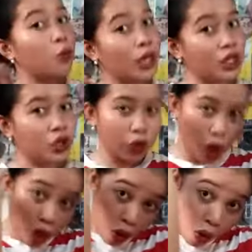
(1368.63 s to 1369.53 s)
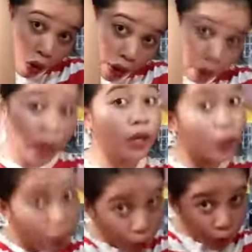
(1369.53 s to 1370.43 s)
queen, dito ko.
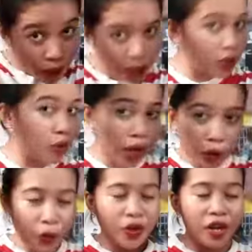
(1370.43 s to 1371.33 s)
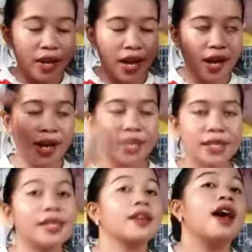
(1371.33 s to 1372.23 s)
Okay-okay queen. So, na'y corona na na,
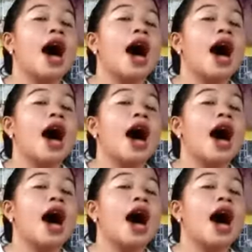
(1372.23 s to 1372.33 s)
guys.